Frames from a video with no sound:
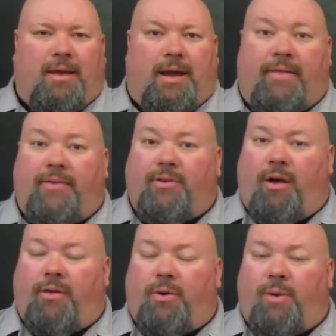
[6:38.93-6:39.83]
And that's
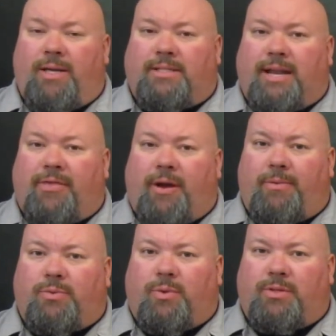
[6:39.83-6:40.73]
all there was that I thought
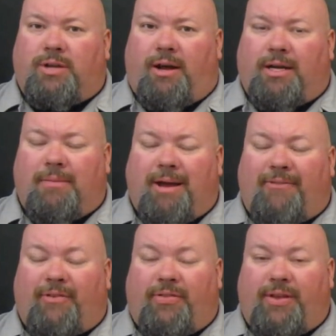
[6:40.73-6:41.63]
was worth talking
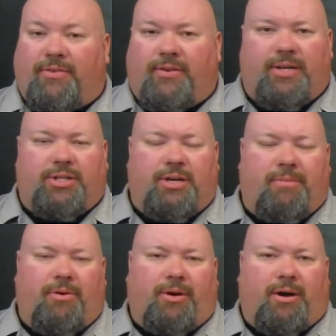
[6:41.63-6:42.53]
about for this edition of
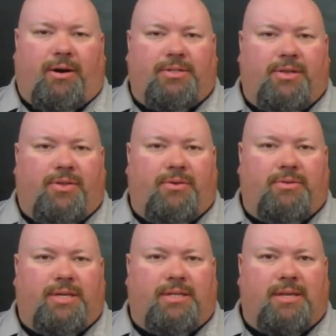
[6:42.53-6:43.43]
Motor Cars
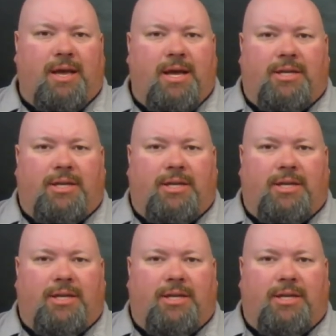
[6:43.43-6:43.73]
Enthusiasts.